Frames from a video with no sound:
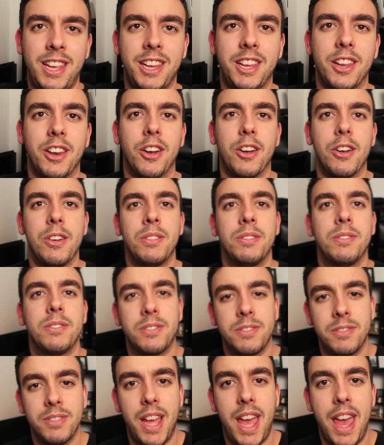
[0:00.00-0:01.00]
you know,
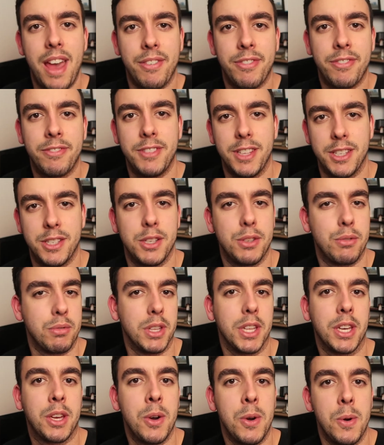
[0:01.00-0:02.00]
F, this is
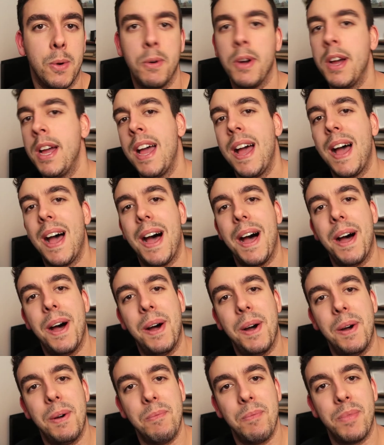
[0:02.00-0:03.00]
really cool.
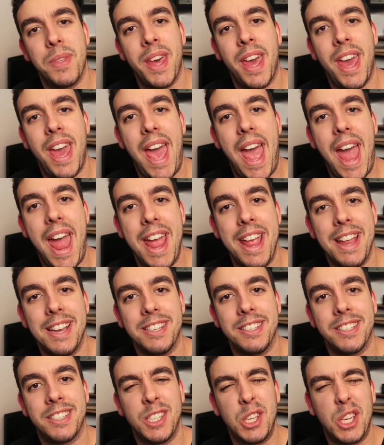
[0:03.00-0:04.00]

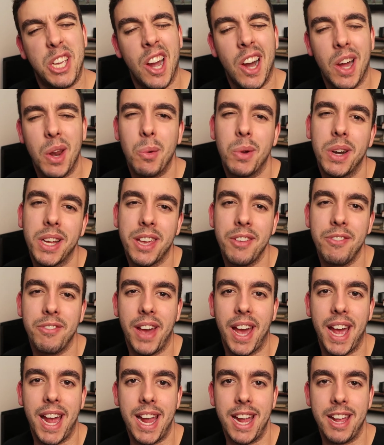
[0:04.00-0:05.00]
And you kind of want to
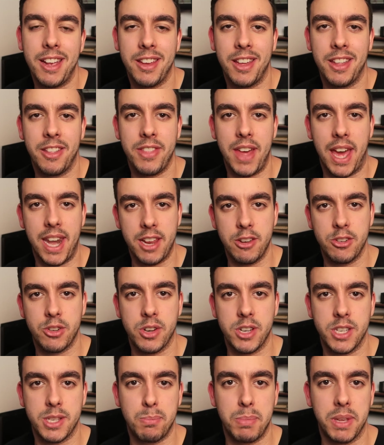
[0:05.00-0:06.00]
convey that
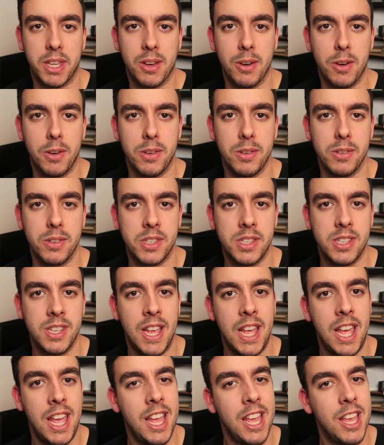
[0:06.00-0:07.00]
interest because,
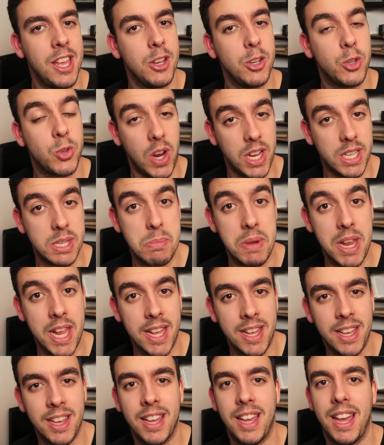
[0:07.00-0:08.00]
trust
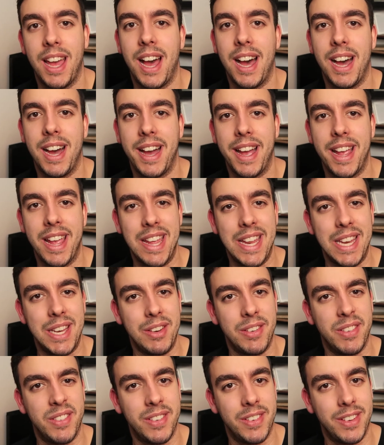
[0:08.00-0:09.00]
me,
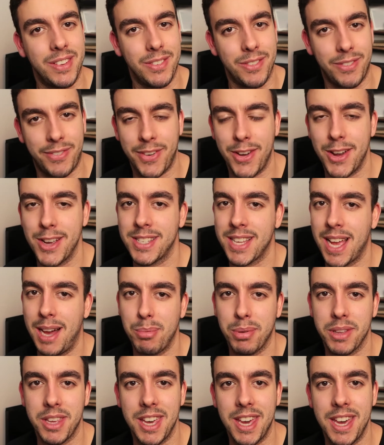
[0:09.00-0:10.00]
in first
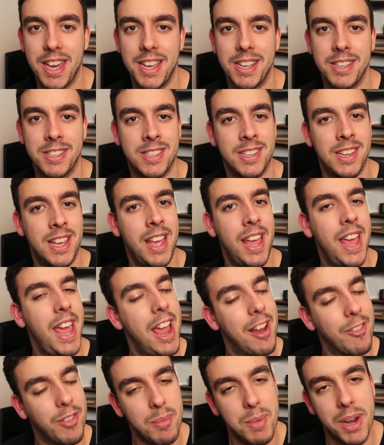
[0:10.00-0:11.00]
couple of years,
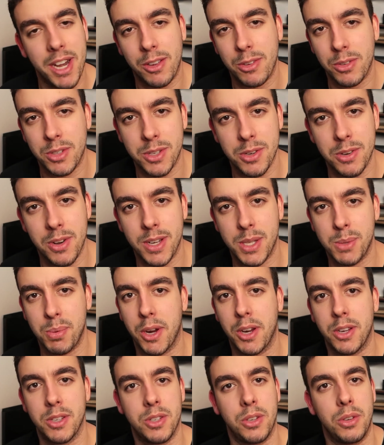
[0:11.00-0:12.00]
every medical student I've
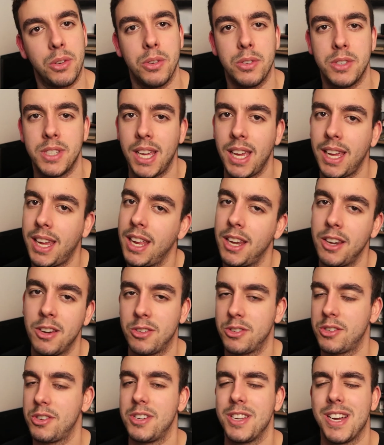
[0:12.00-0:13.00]
spoken to, Deakin,
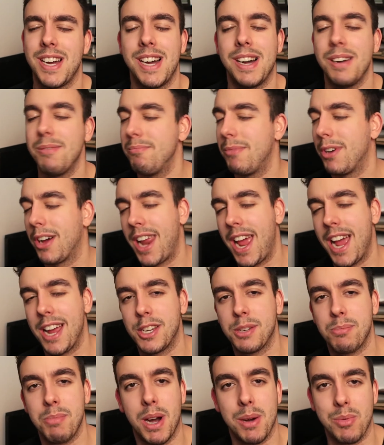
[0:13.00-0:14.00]
Notre Dame,
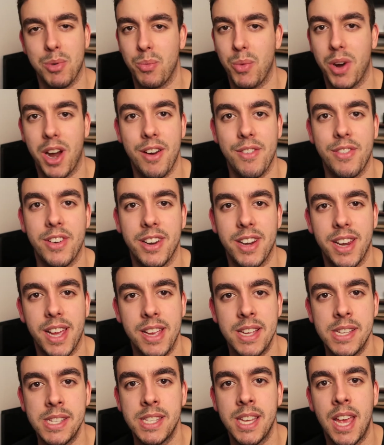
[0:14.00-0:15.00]
Monash, Melbourne, wherever it
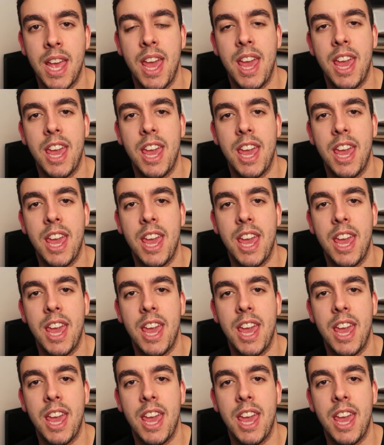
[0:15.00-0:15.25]
is,